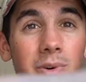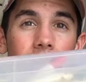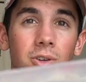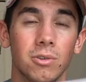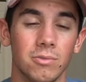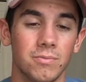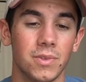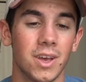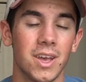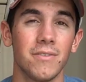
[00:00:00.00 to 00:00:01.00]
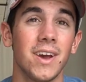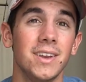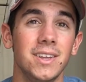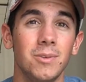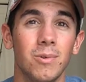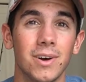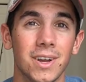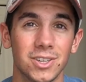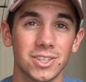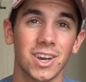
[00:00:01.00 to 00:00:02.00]
So if I need one,
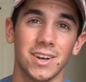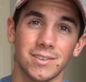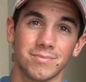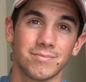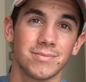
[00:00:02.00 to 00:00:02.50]
I just kind of